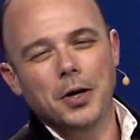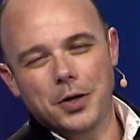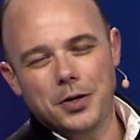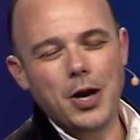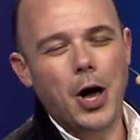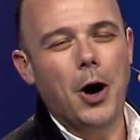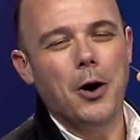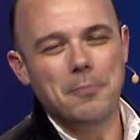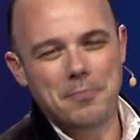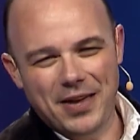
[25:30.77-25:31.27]

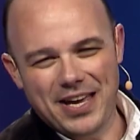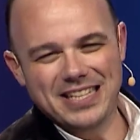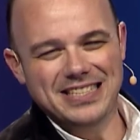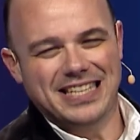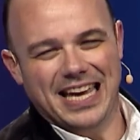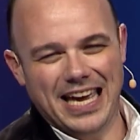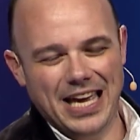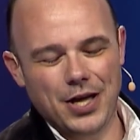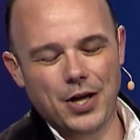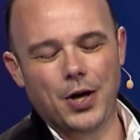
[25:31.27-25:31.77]
No
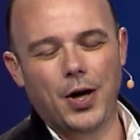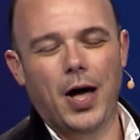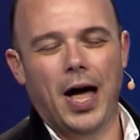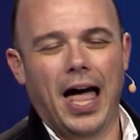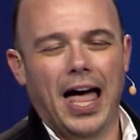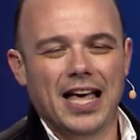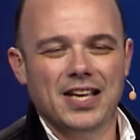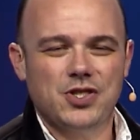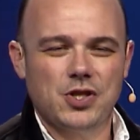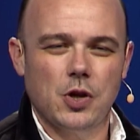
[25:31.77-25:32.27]
big deal.
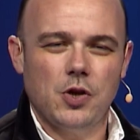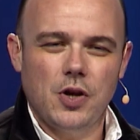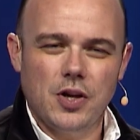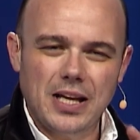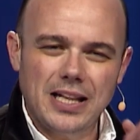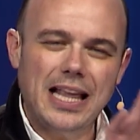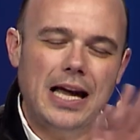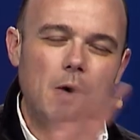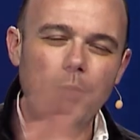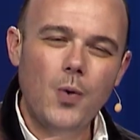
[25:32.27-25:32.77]
So you
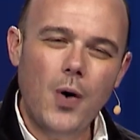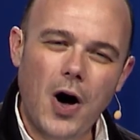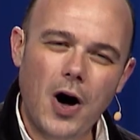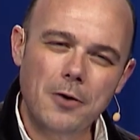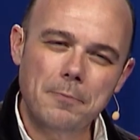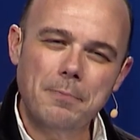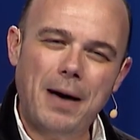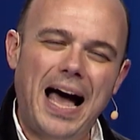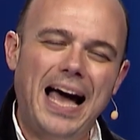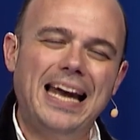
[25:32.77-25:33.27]
can like
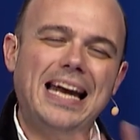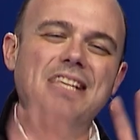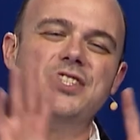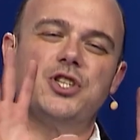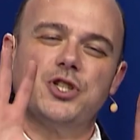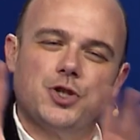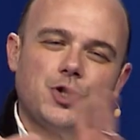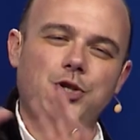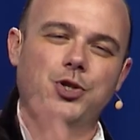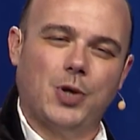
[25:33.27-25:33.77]
walk by it
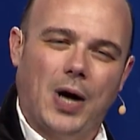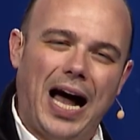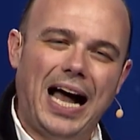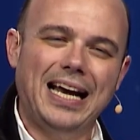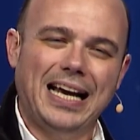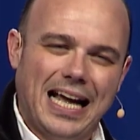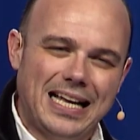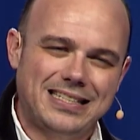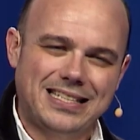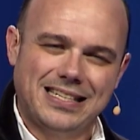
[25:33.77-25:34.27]
and just
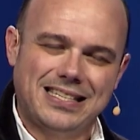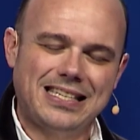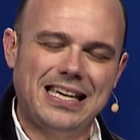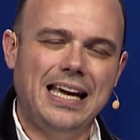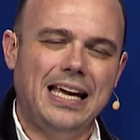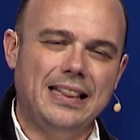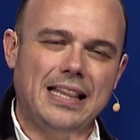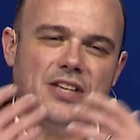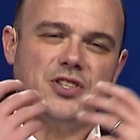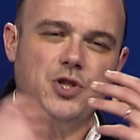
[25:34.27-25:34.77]
try not to
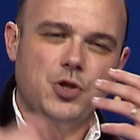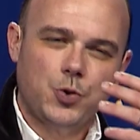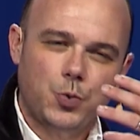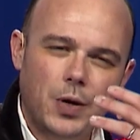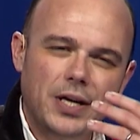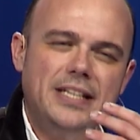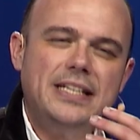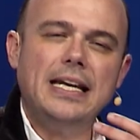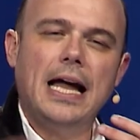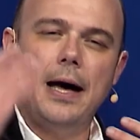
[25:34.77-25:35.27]
see it. And this is
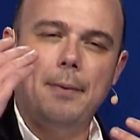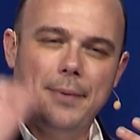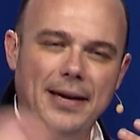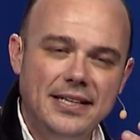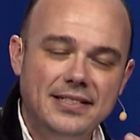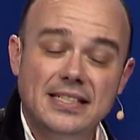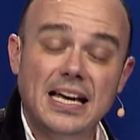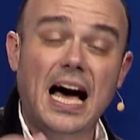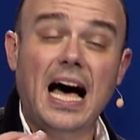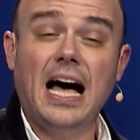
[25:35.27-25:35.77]
what
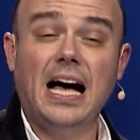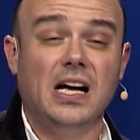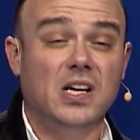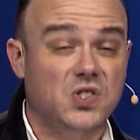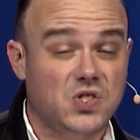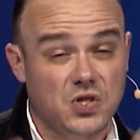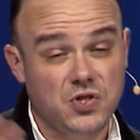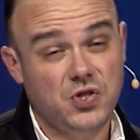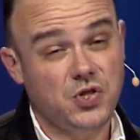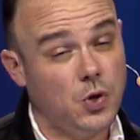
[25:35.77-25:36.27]
numbing
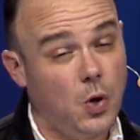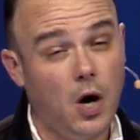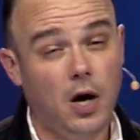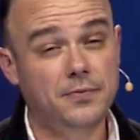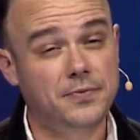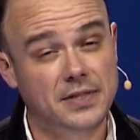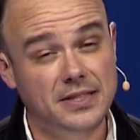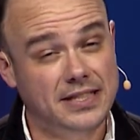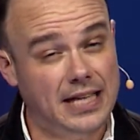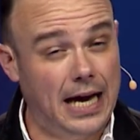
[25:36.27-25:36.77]
does. And so
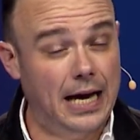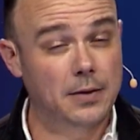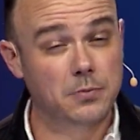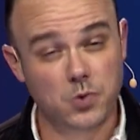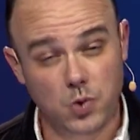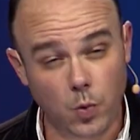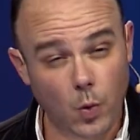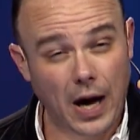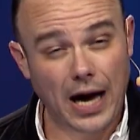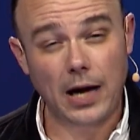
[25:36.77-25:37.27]

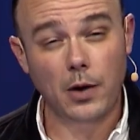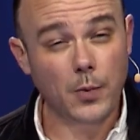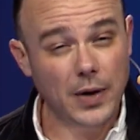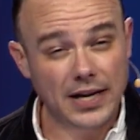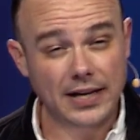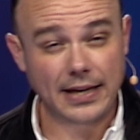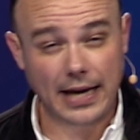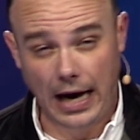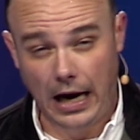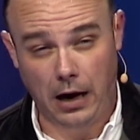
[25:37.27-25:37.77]
oftentimes why
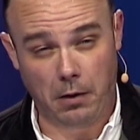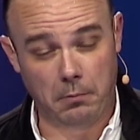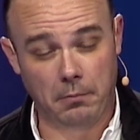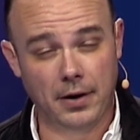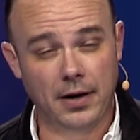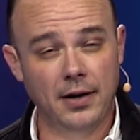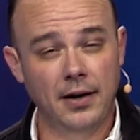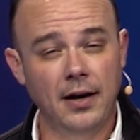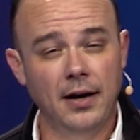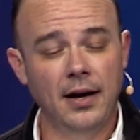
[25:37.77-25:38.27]
we
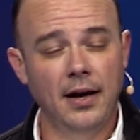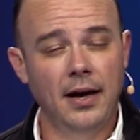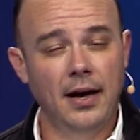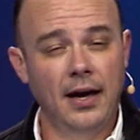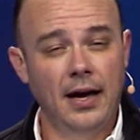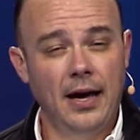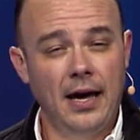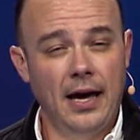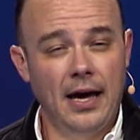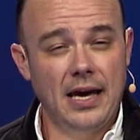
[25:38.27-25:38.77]
numb
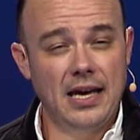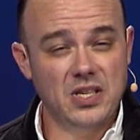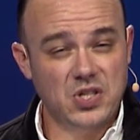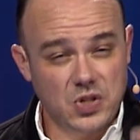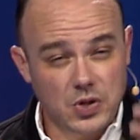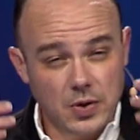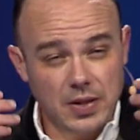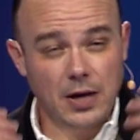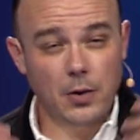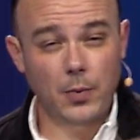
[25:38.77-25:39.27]

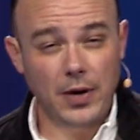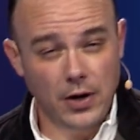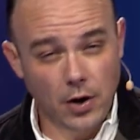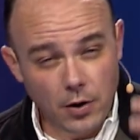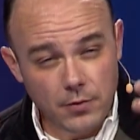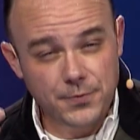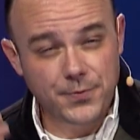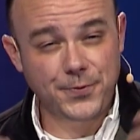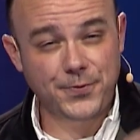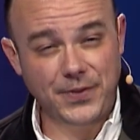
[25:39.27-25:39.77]
is so that we
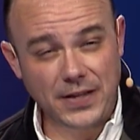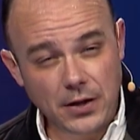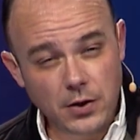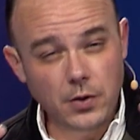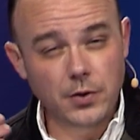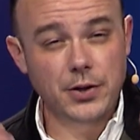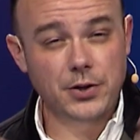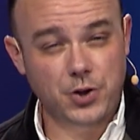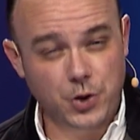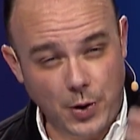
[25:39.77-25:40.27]
don't
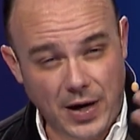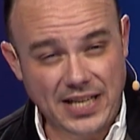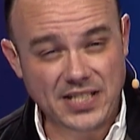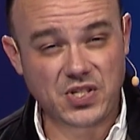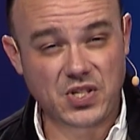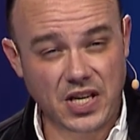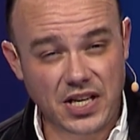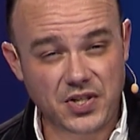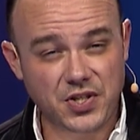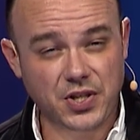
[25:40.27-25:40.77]
feel the
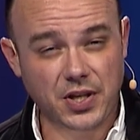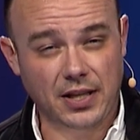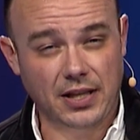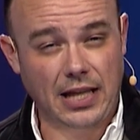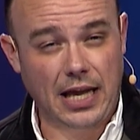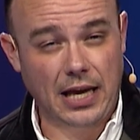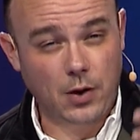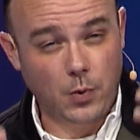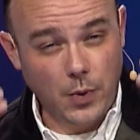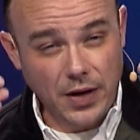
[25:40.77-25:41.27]

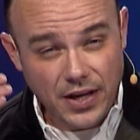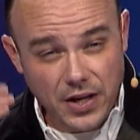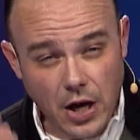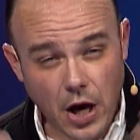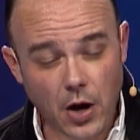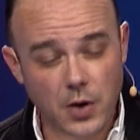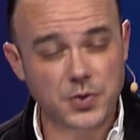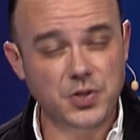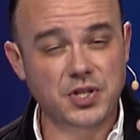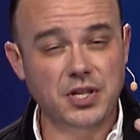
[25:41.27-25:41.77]
transition. Like we
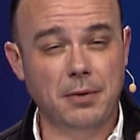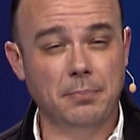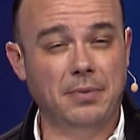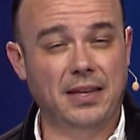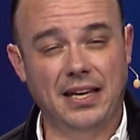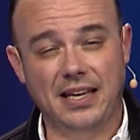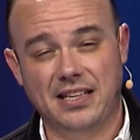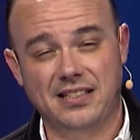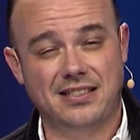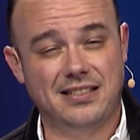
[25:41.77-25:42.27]
know
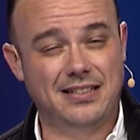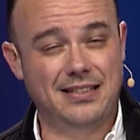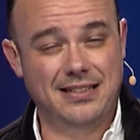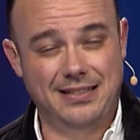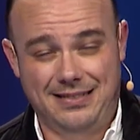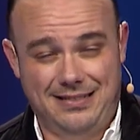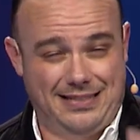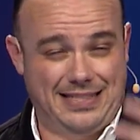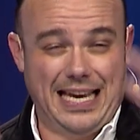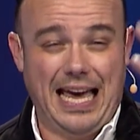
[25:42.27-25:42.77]
something is
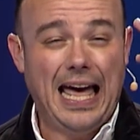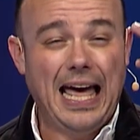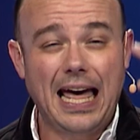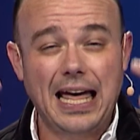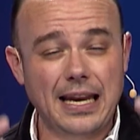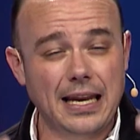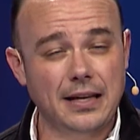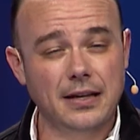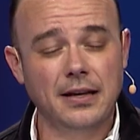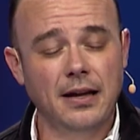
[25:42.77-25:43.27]

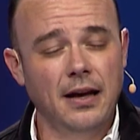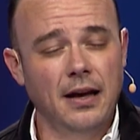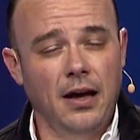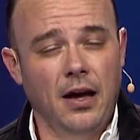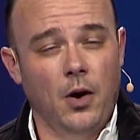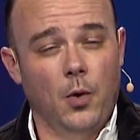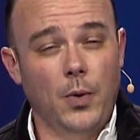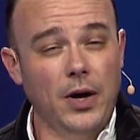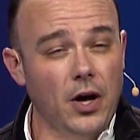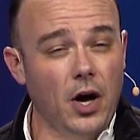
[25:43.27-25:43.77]
dead. And
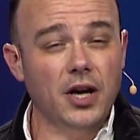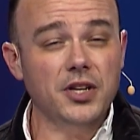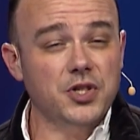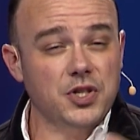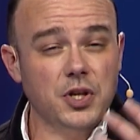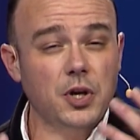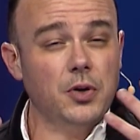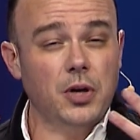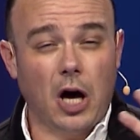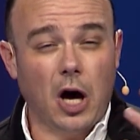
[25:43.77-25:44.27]
we
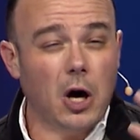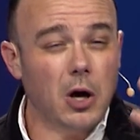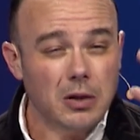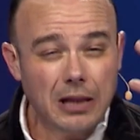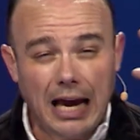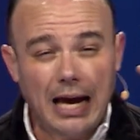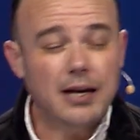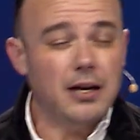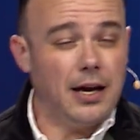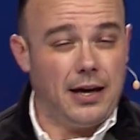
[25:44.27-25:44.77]
also know,
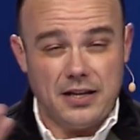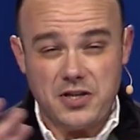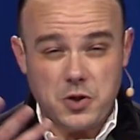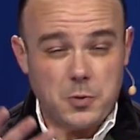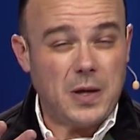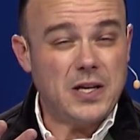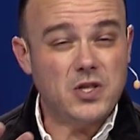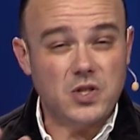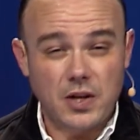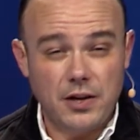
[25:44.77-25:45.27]
like,
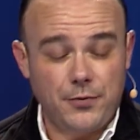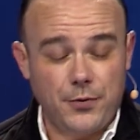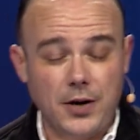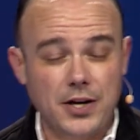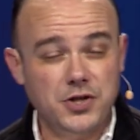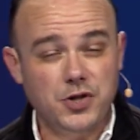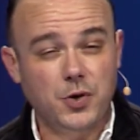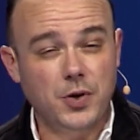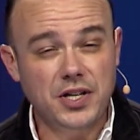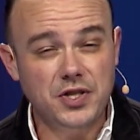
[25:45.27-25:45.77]
especially
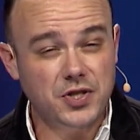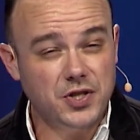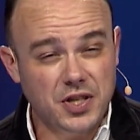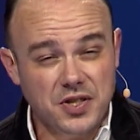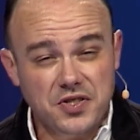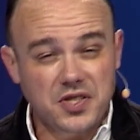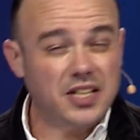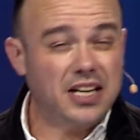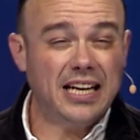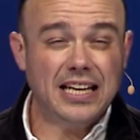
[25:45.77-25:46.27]
for us
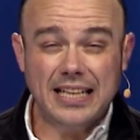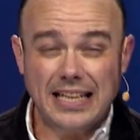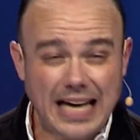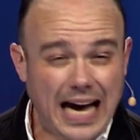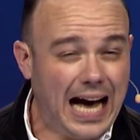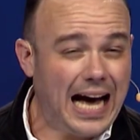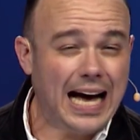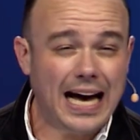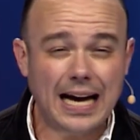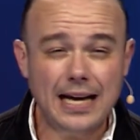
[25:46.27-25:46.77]
Christians, that in
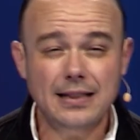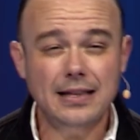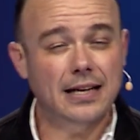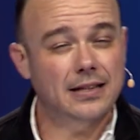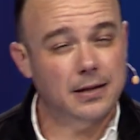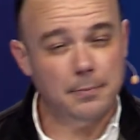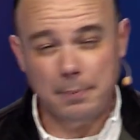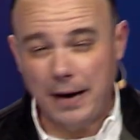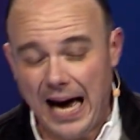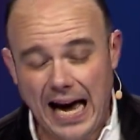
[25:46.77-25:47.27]
God,
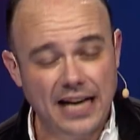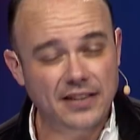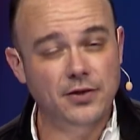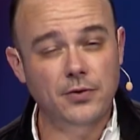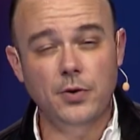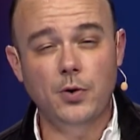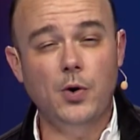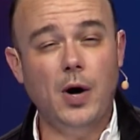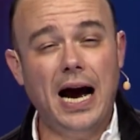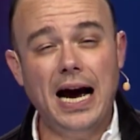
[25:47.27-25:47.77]
like the path
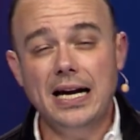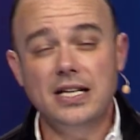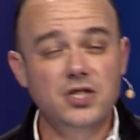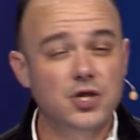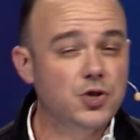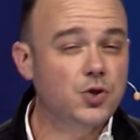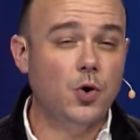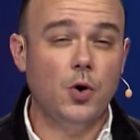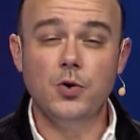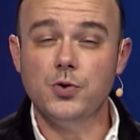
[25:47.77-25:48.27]
of the
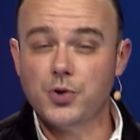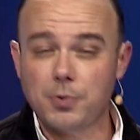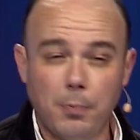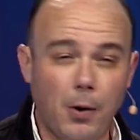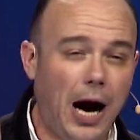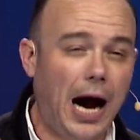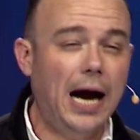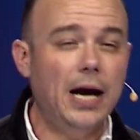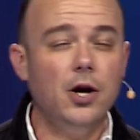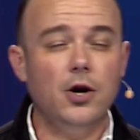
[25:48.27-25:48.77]
righteous grows
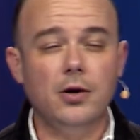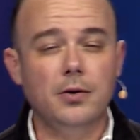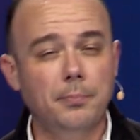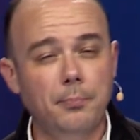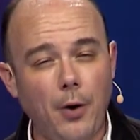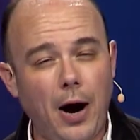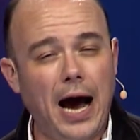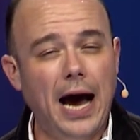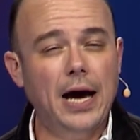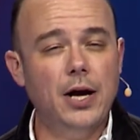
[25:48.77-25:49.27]
brighter
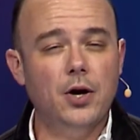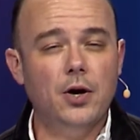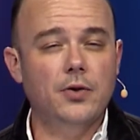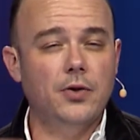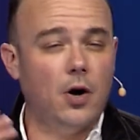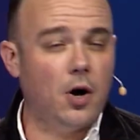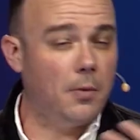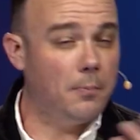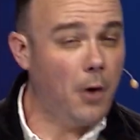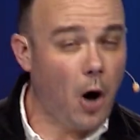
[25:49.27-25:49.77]
and brighter.
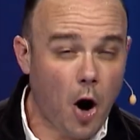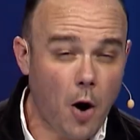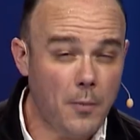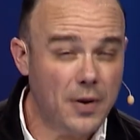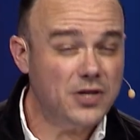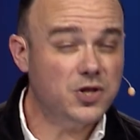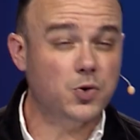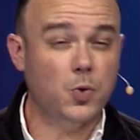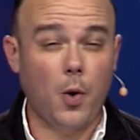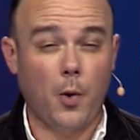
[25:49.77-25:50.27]
And there are
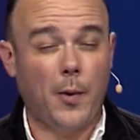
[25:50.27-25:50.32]
moments